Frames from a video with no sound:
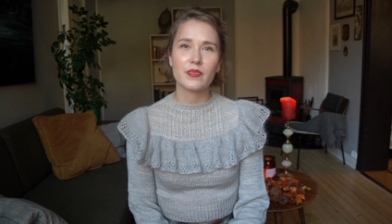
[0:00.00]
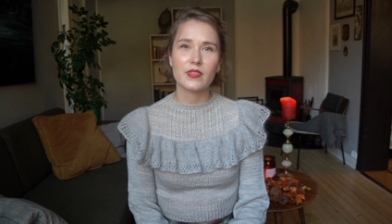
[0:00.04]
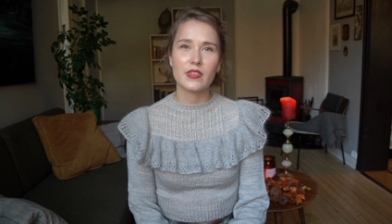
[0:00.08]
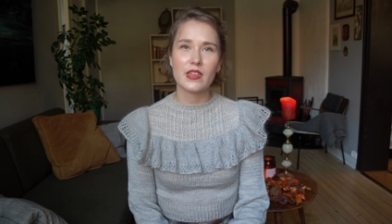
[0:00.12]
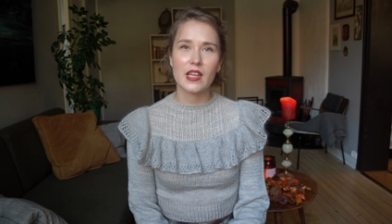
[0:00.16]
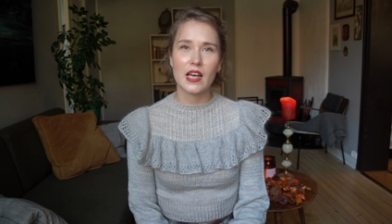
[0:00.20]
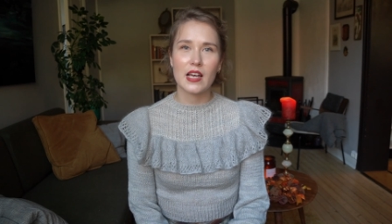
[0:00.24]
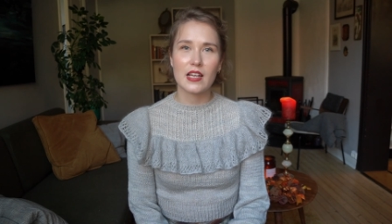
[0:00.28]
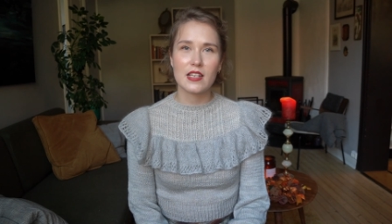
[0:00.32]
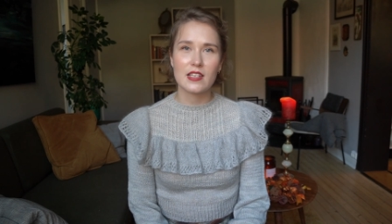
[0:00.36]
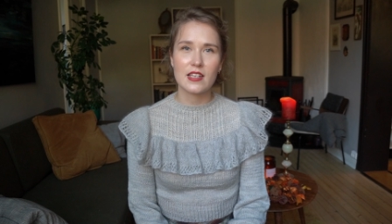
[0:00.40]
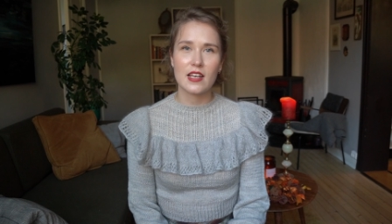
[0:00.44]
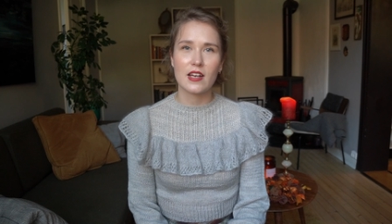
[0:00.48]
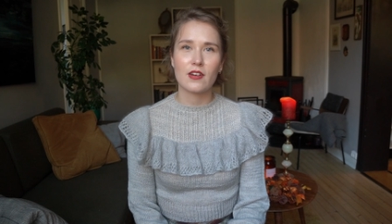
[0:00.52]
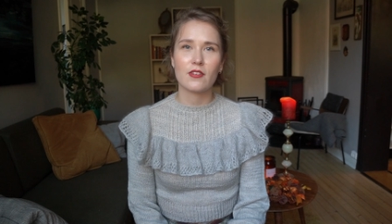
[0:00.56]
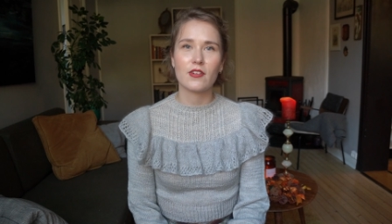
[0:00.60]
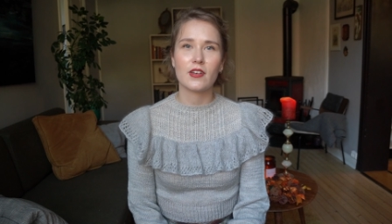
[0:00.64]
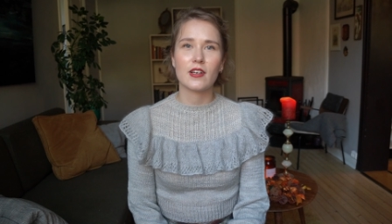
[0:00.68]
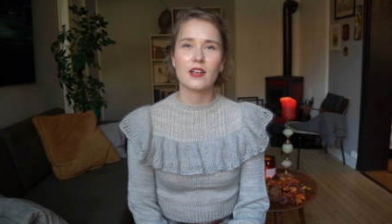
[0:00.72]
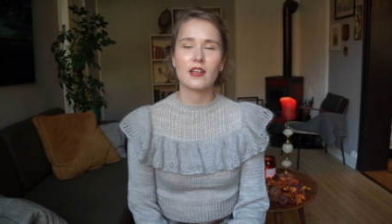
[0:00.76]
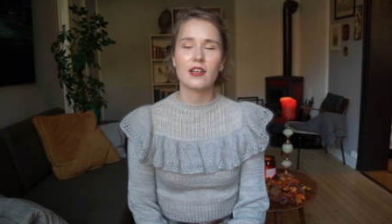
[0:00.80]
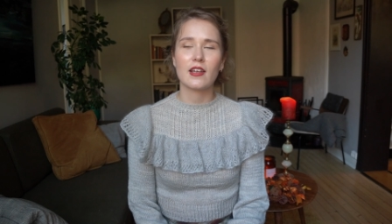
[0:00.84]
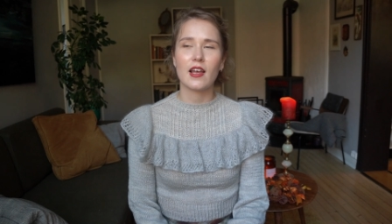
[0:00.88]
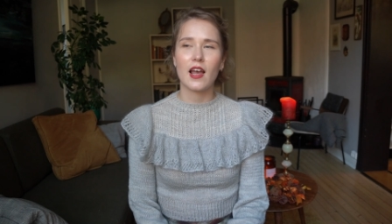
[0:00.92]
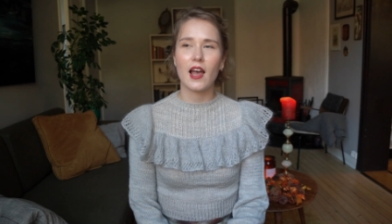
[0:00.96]
that
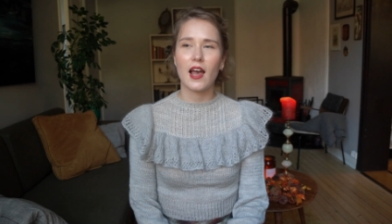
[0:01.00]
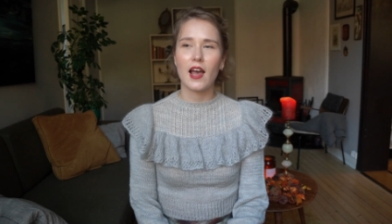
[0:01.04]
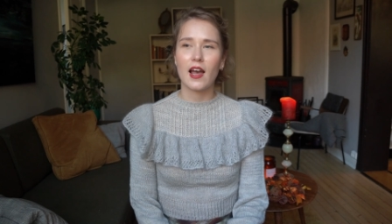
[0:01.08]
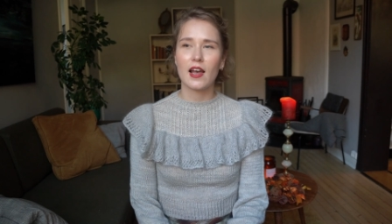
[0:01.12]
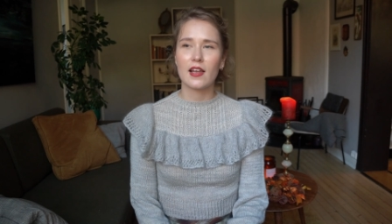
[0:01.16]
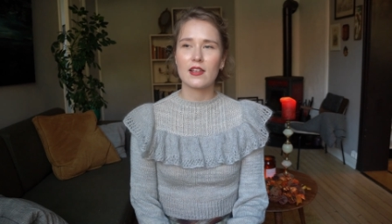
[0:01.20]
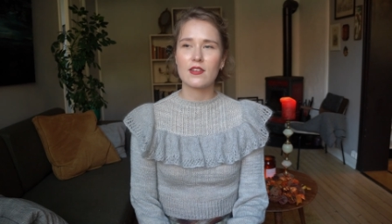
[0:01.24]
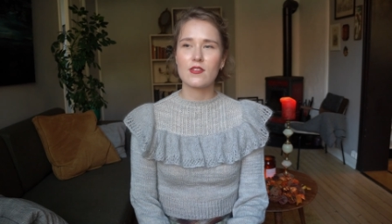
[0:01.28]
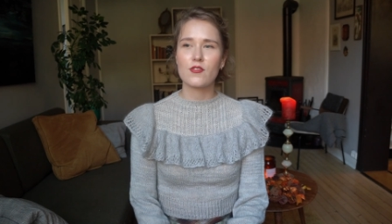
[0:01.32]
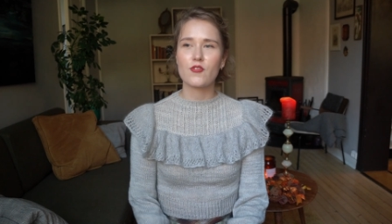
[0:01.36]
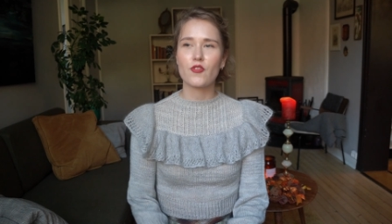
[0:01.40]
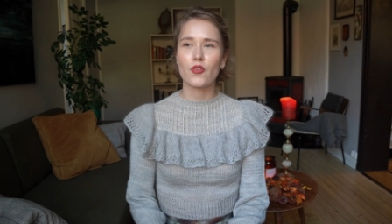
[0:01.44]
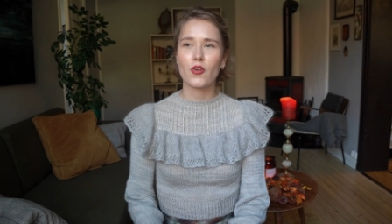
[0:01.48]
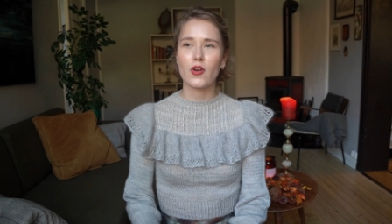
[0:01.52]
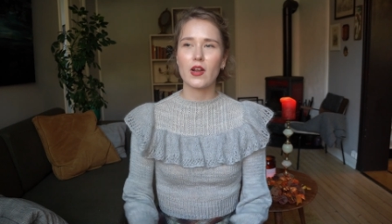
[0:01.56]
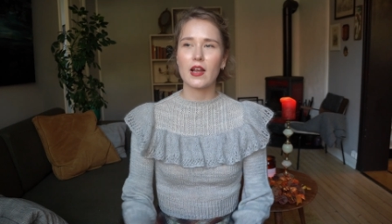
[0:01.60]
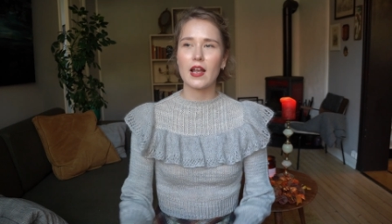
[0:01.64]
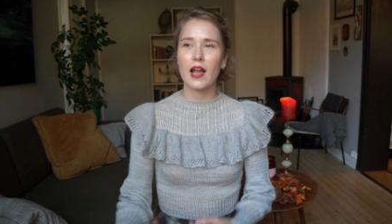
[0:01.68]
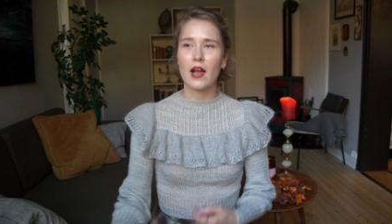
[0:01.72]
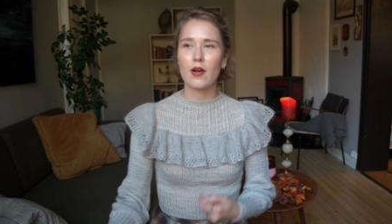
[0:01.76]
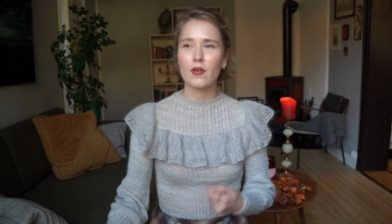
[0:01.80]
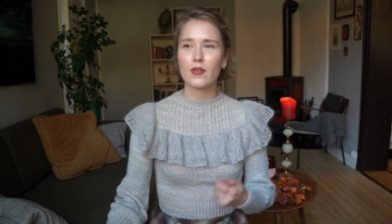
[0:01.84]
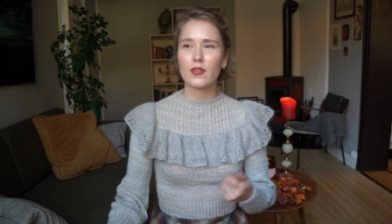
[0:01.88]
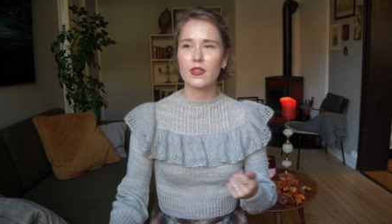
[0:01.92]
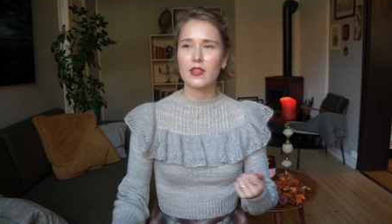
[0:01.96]
era and drawing
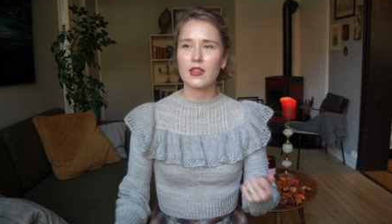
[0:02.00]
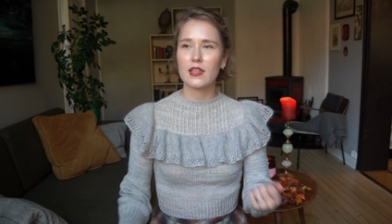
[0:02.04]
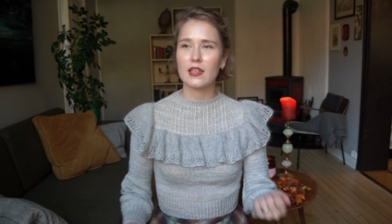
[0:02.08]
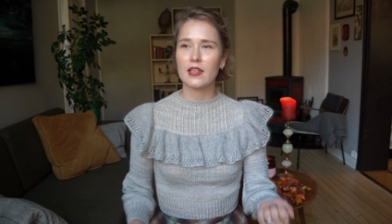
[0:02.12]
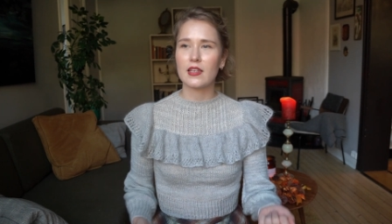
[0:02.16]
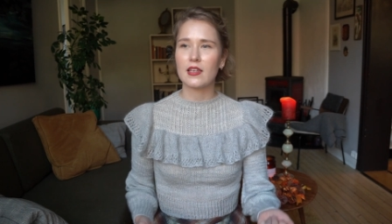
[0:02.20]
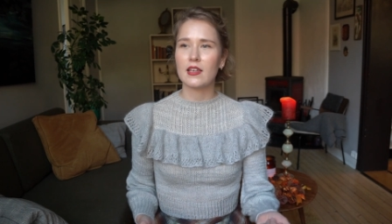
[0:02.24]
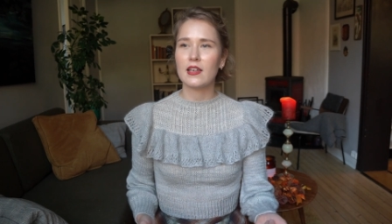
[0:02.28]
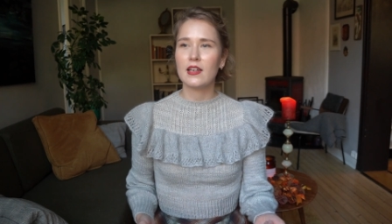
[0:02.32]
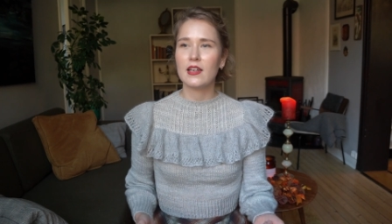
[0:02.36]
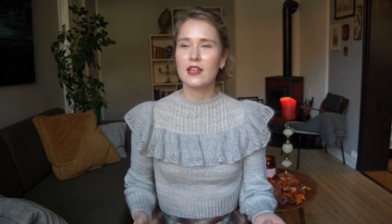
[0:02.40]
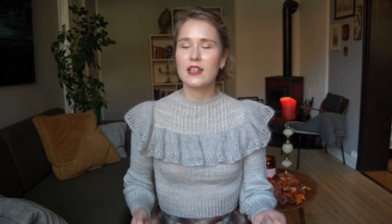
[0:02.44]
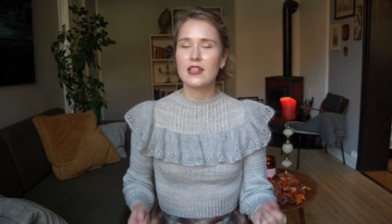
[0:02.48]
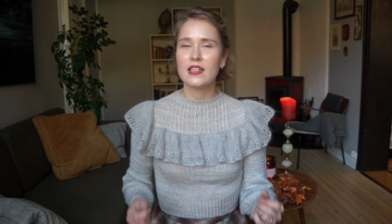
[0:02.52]
out the